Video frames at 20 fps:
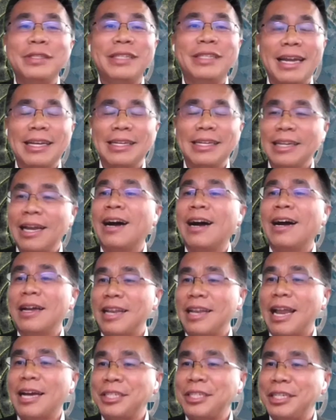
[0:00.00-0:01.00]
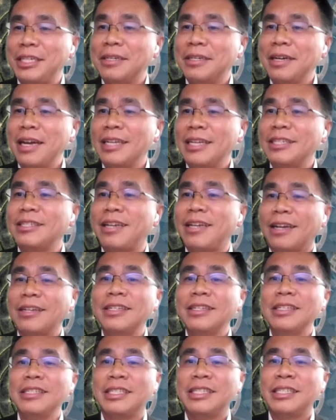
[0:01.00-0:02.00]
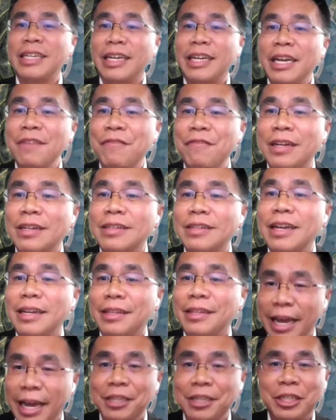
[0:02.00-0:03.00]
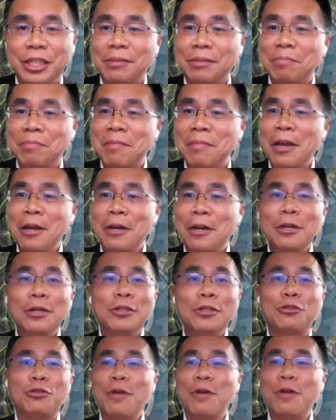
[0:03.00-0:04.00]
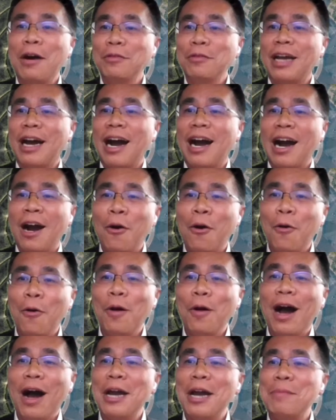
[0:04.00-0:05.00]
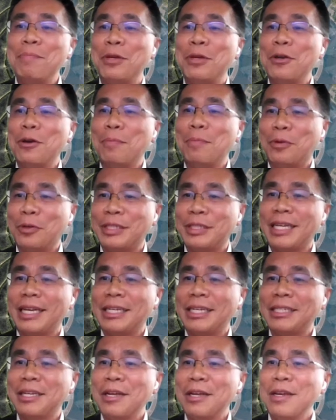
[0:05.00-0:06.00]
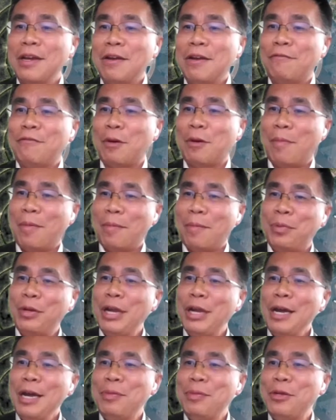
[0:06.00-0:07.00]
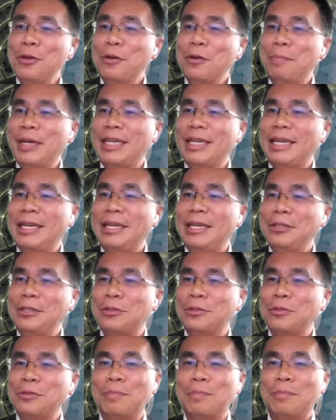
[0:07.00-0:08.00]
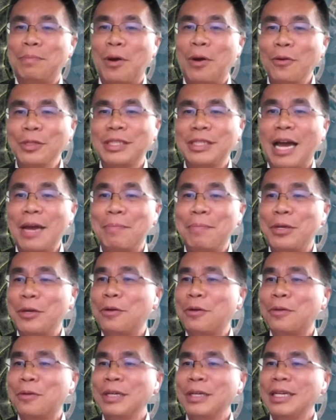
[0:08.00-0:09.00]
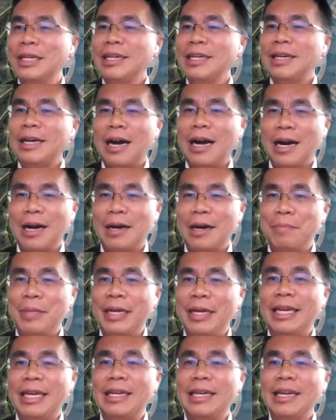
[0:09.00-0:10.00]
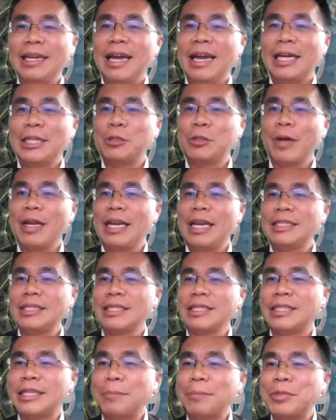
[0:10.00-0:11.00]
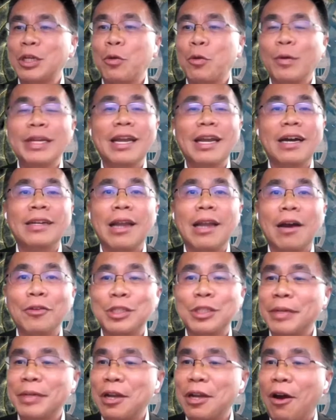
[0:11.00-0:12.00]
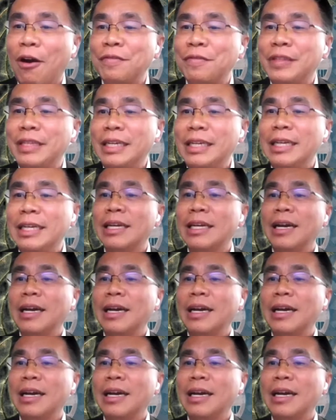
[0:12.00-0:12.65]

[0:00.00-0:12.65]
that last year, has garnered significant attention. Throughout the whole IPO process, from pre-IPO bidding to post-IPO bidding, as well as the subsequent announcement of the